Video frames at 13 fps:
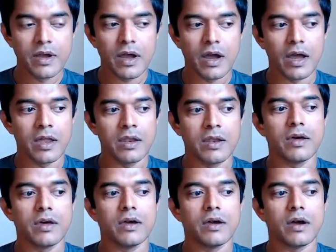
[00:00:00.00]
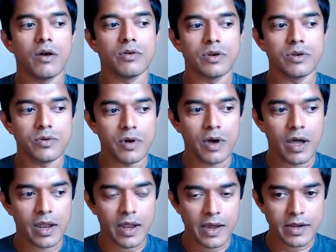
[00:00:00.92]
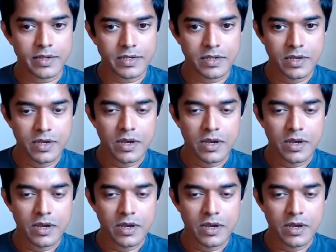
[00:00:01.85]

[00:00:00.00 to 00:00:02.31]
and how to do highlights